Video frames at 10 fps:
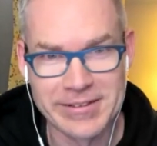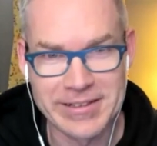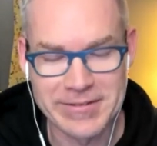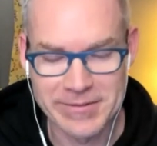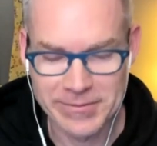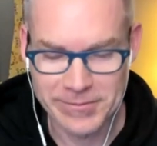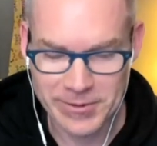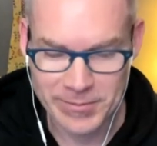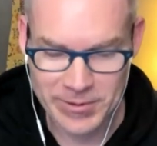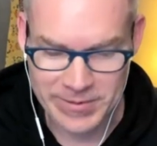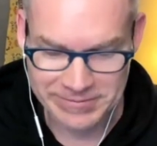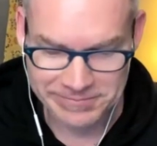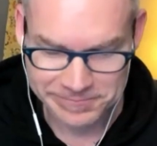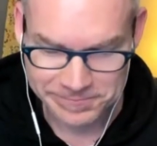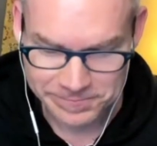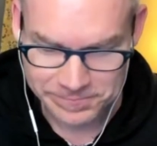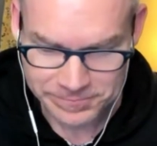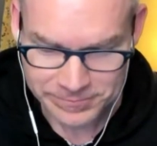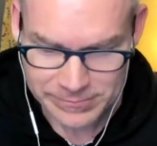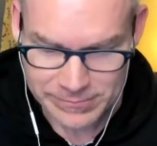yeah, for a moment
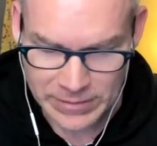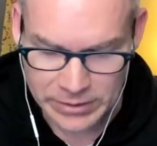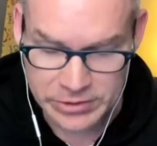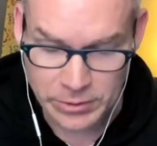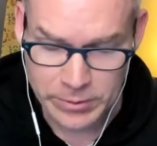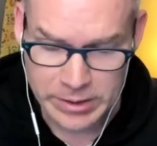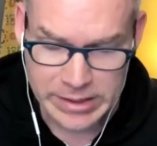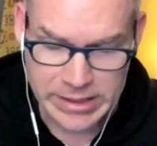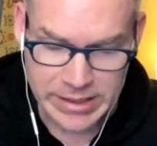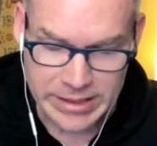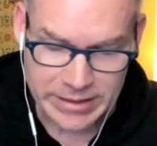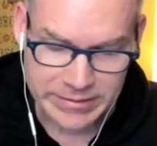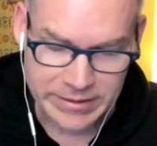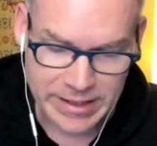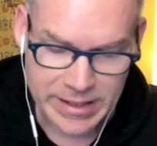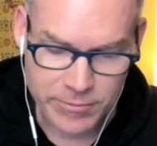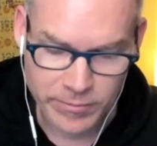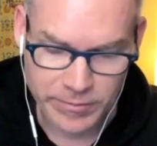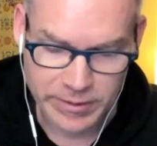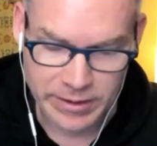so today uh,
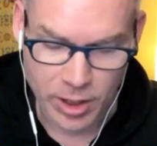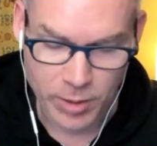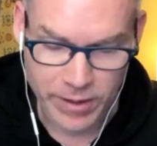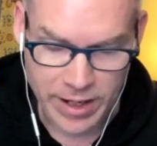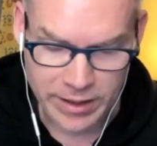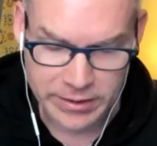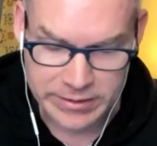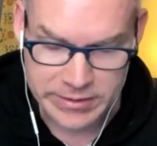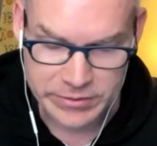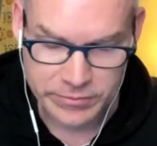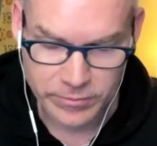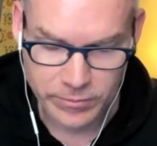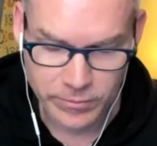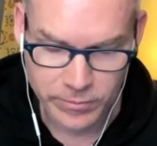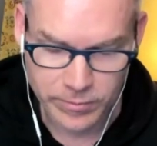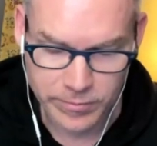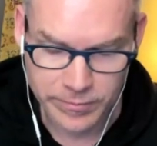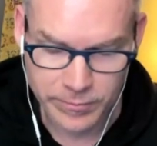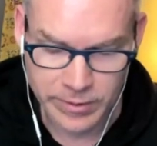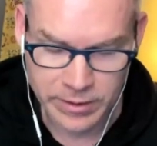in our practice
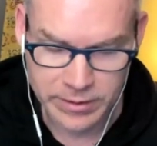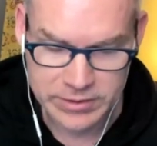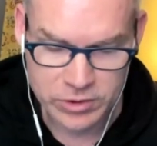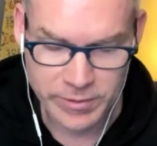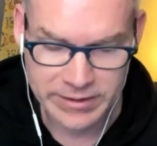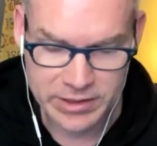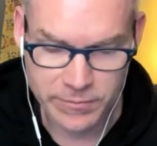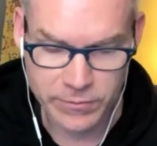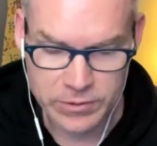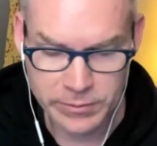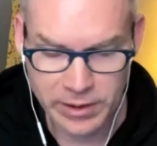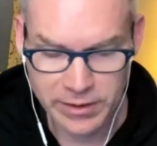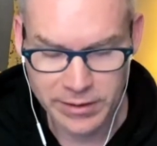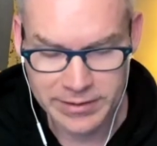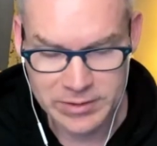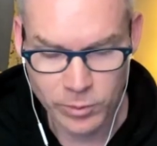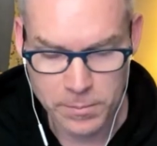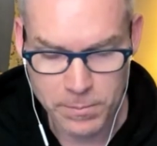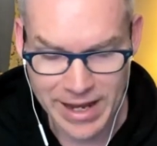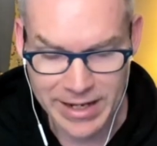in social meditation first we're going to explore
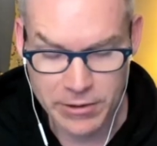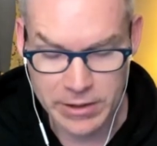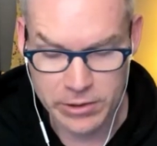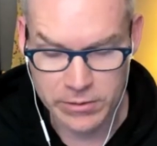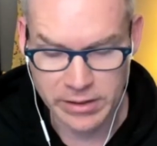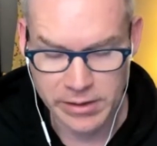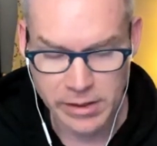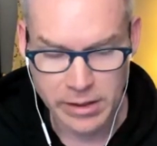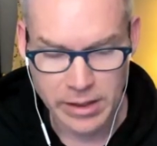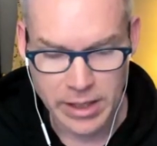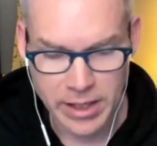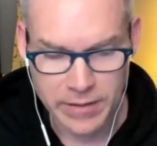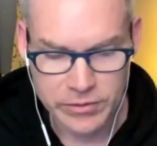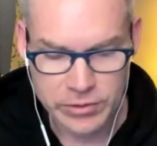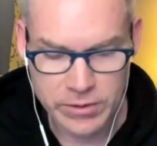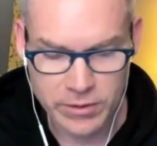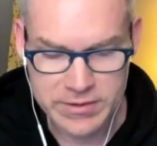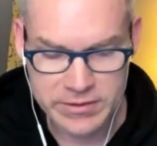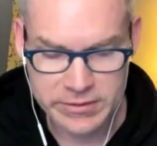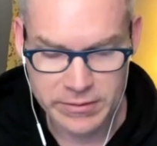binary noting and the two
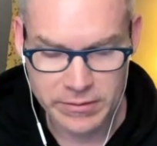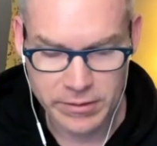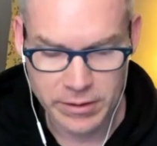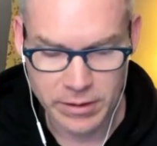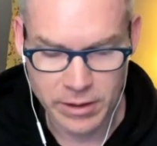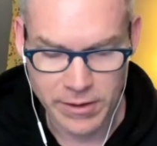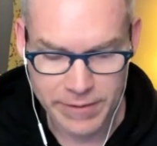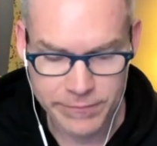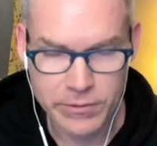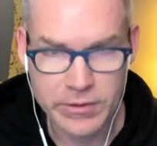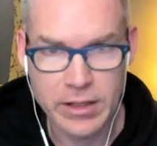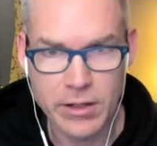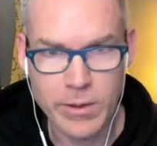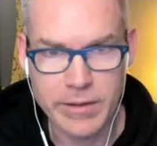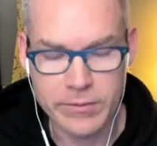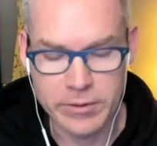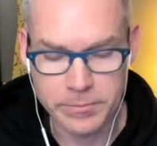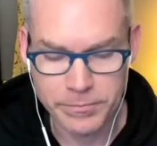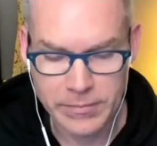notes are effort and no effort